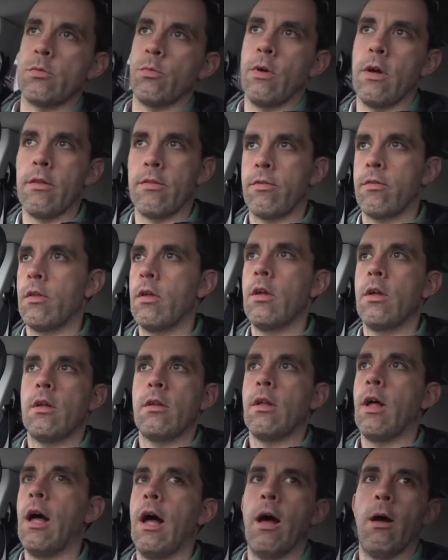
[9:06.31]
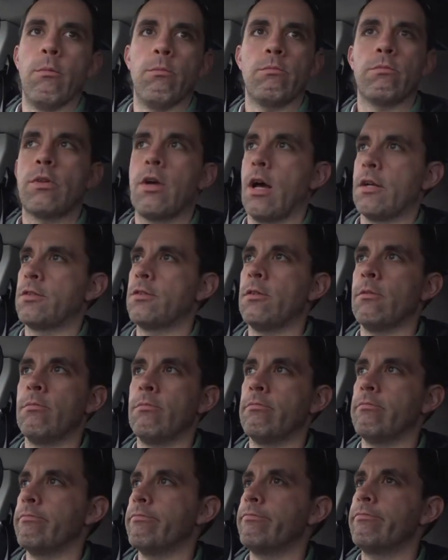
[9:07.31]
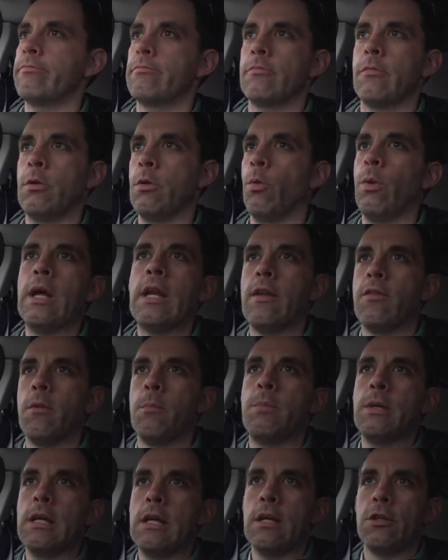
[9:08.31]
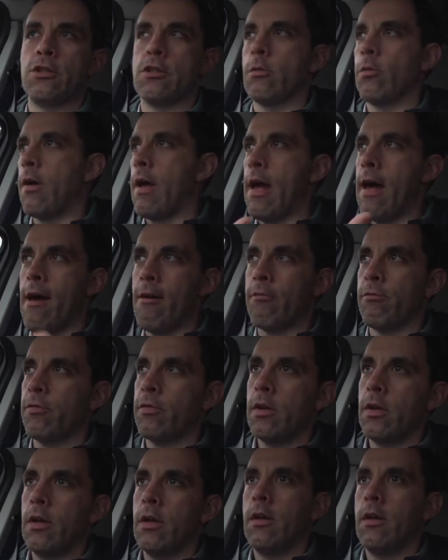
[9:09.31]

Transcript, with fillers: You with, do. Um, custom, you know, into at the beach, and we'll have